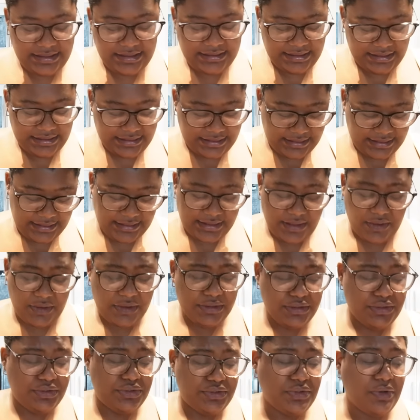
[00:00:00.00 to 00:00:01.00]
This is
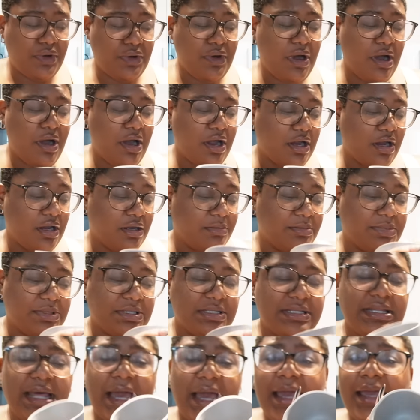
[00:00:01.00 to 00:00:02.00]
so
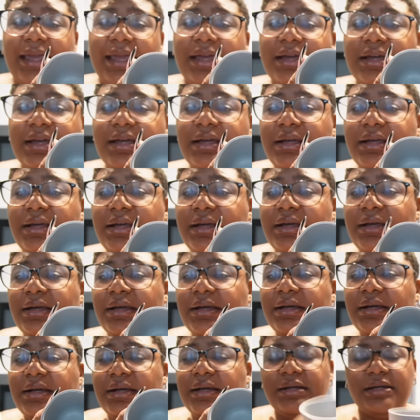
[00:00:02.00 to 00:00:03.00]
adorbs. Like,
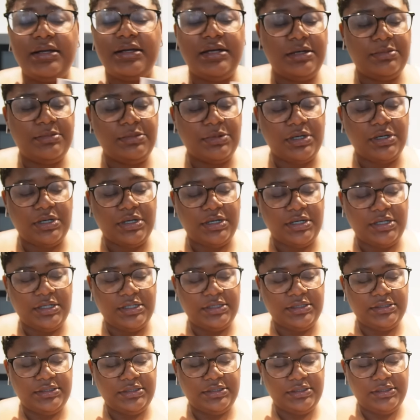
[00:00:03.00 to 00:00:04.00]
come
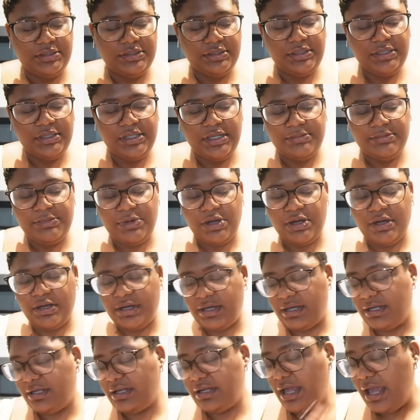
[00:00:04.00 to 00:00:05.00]
on. Come
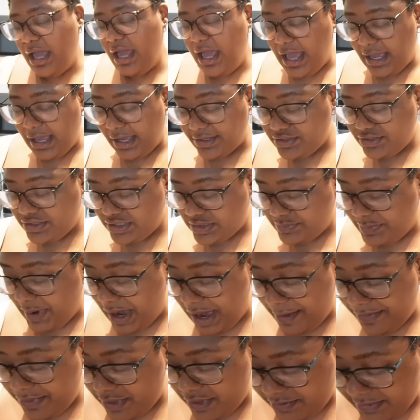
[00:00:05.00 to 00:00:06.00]
on. I guess you just
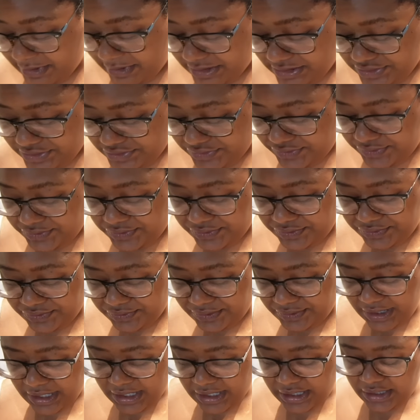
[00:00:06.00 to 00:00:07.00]
pop them
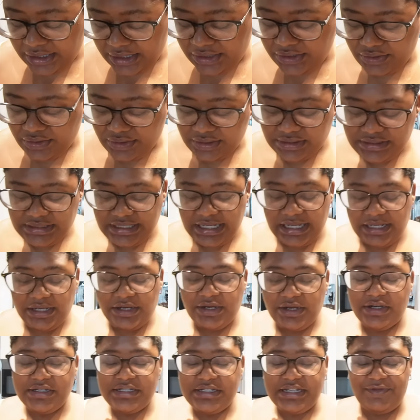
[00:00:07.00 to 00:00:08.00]
into your
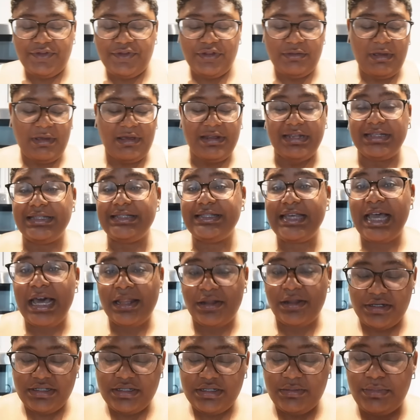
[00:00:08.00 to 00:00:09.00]
containers. Like, if you're making a
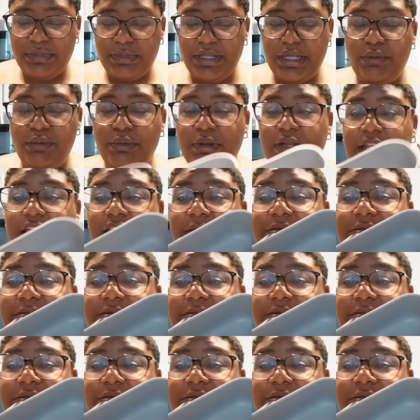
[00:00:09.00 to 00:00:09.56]
salad or something, you want to